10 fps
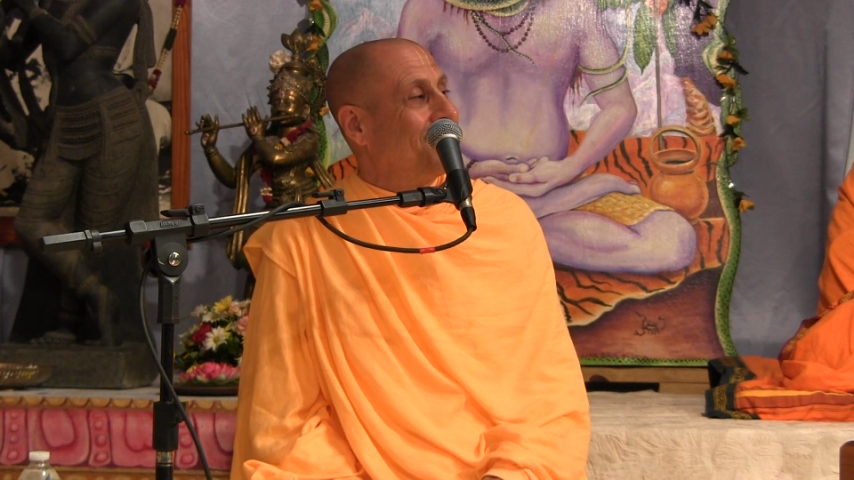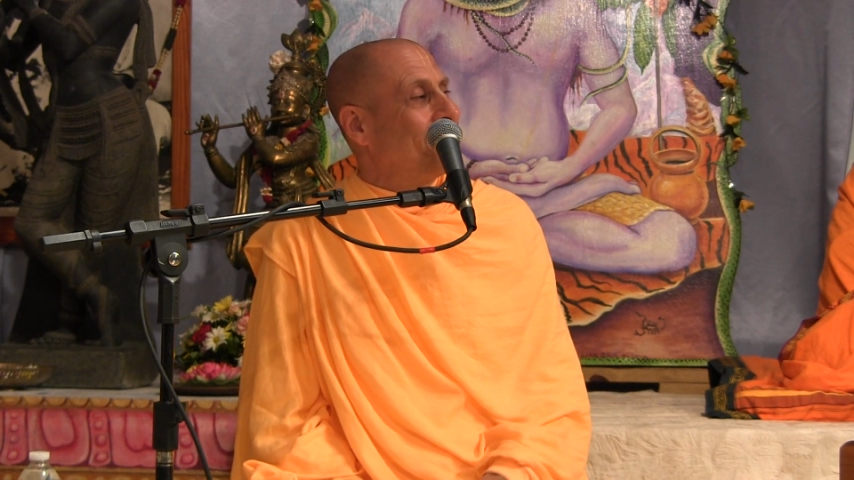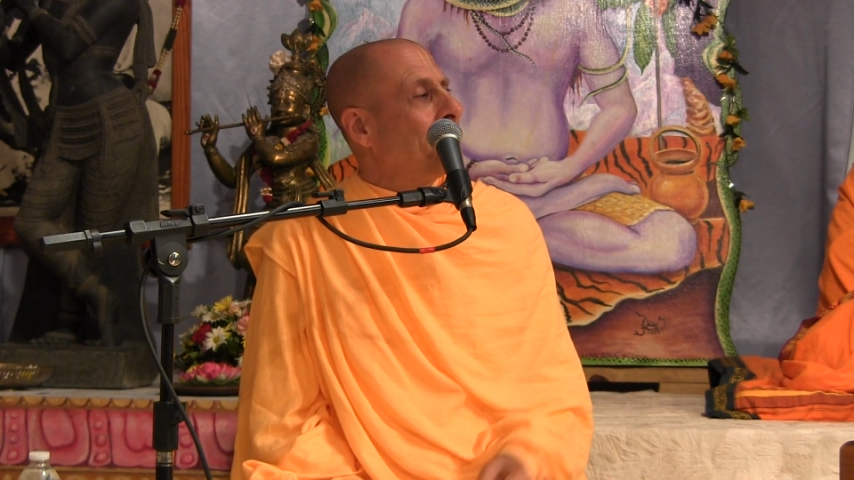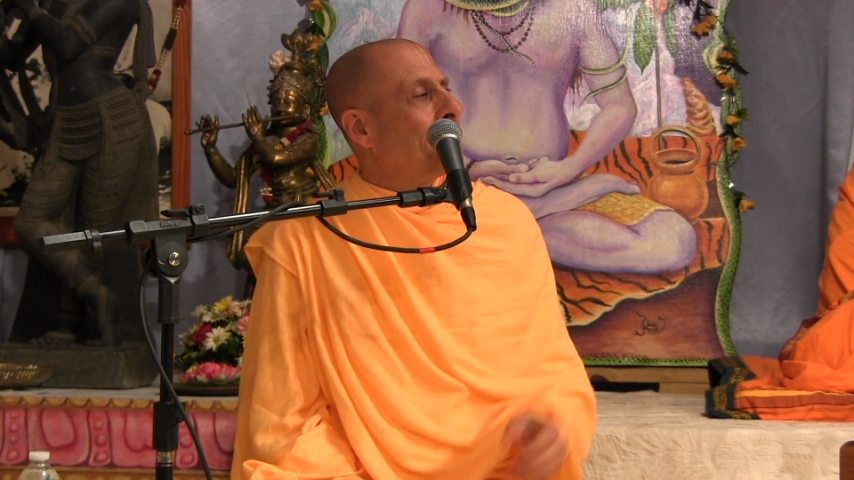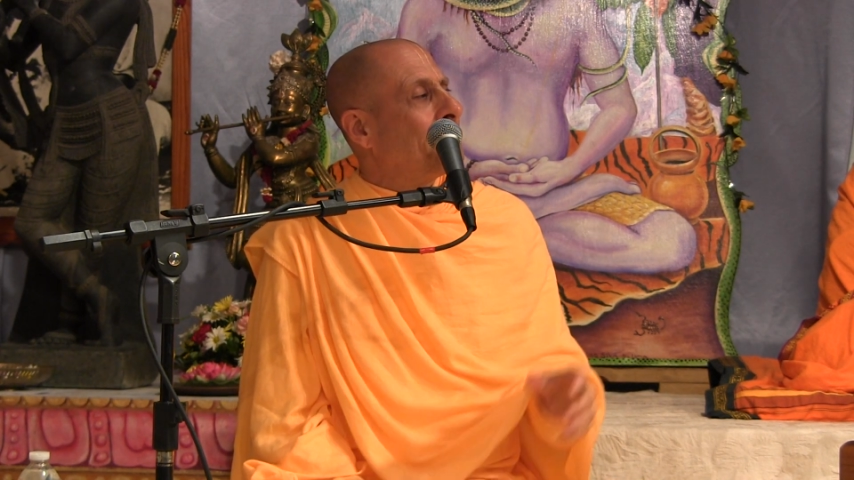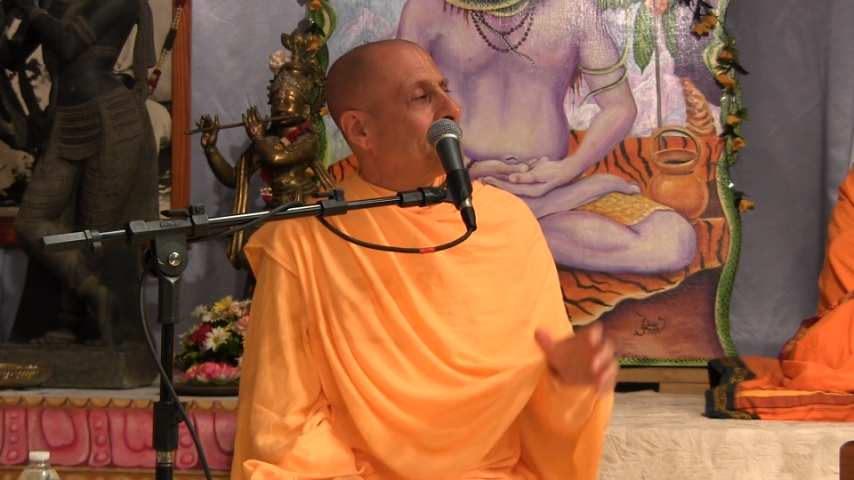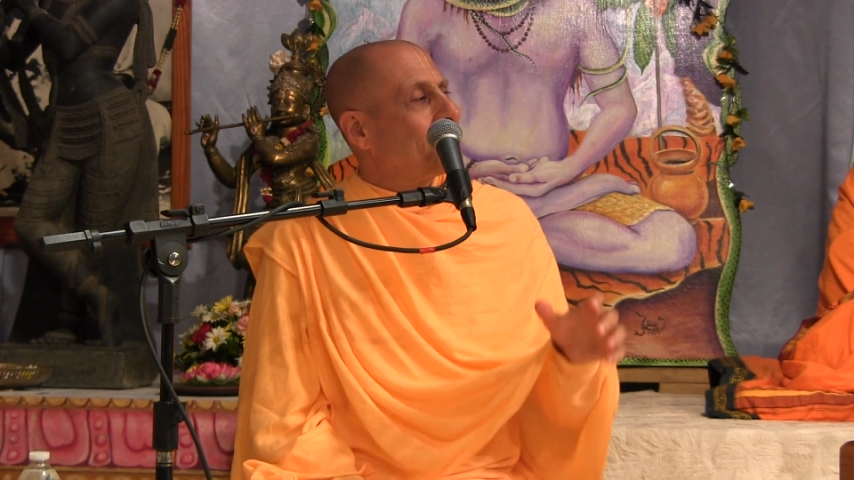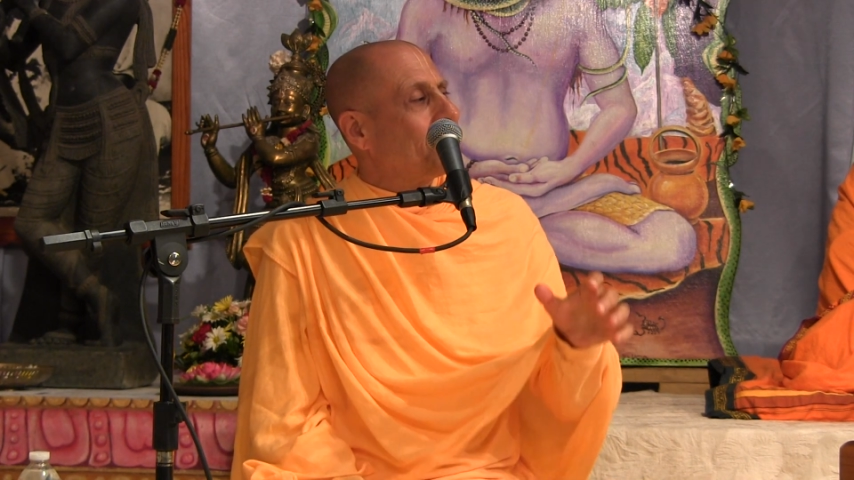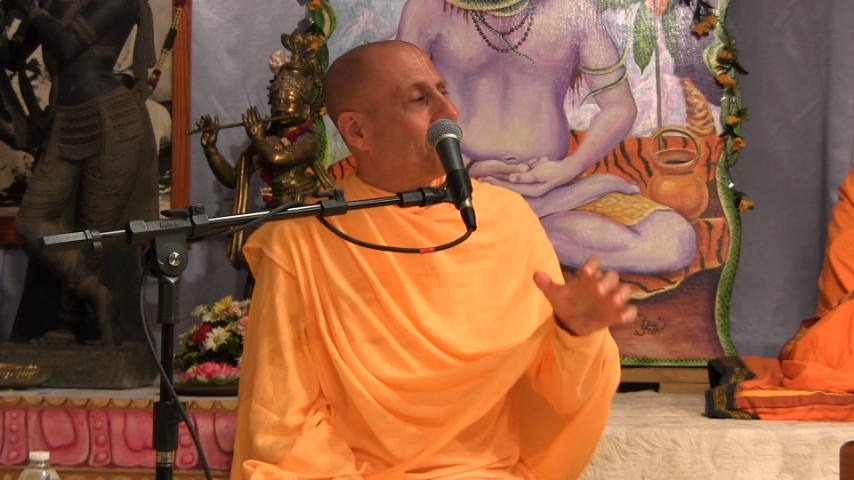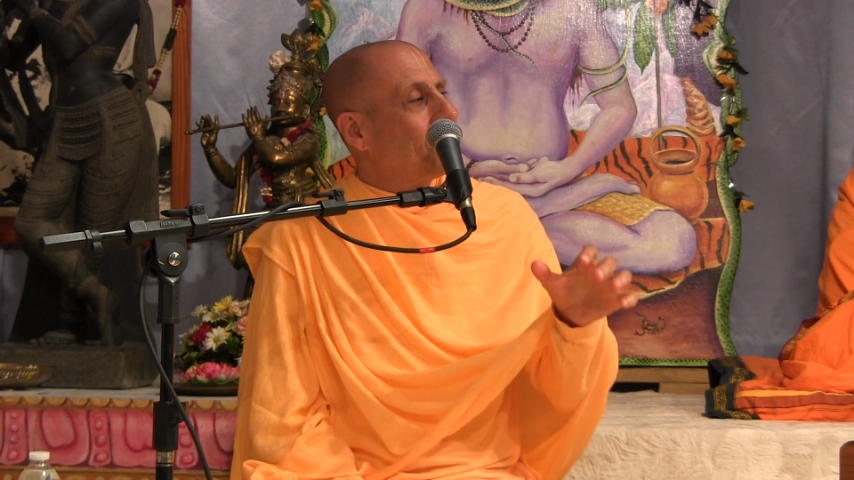Very
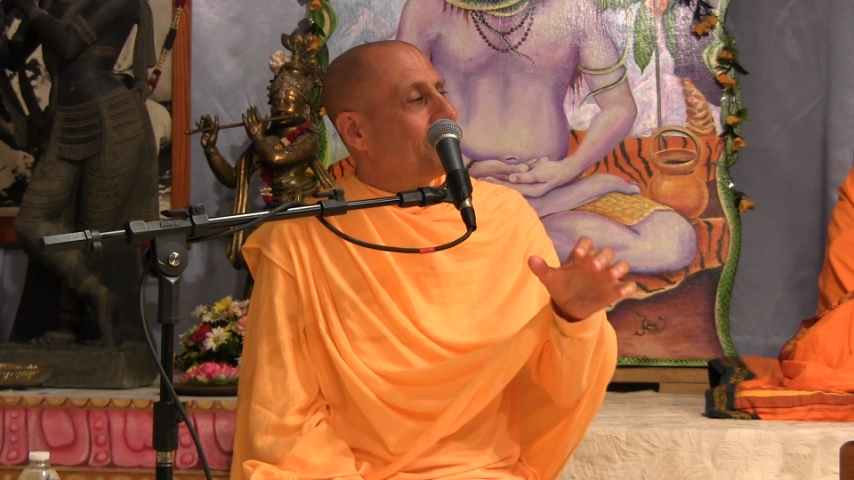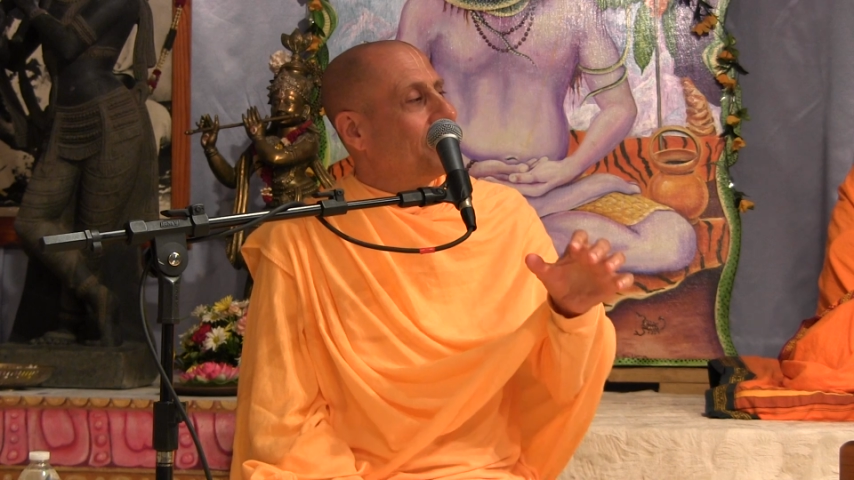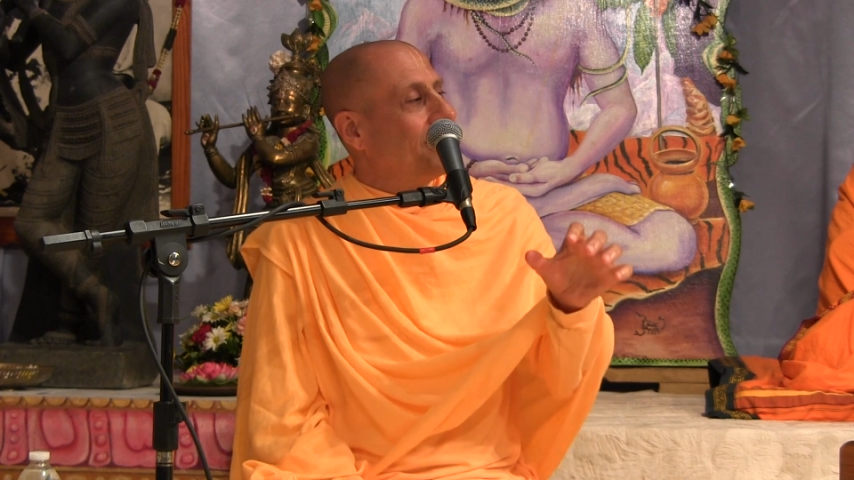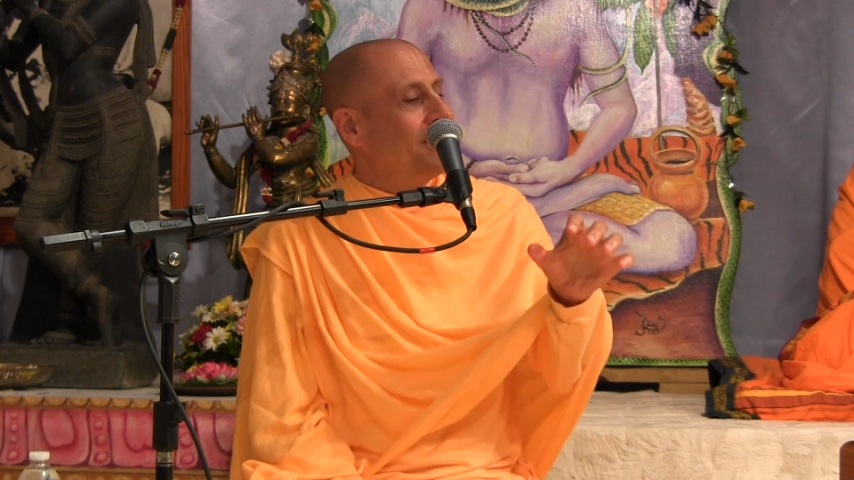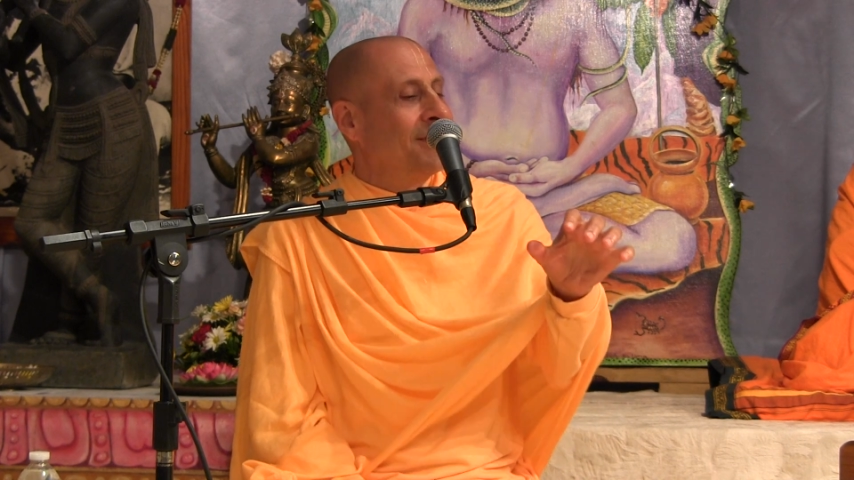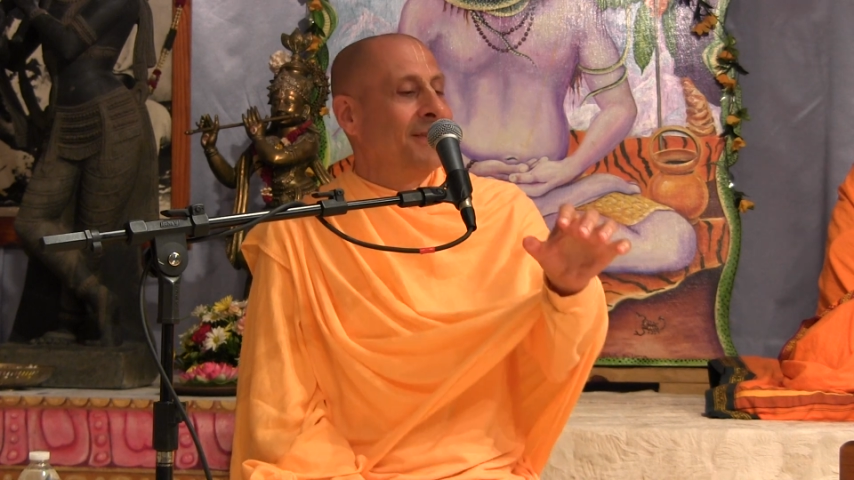slowly,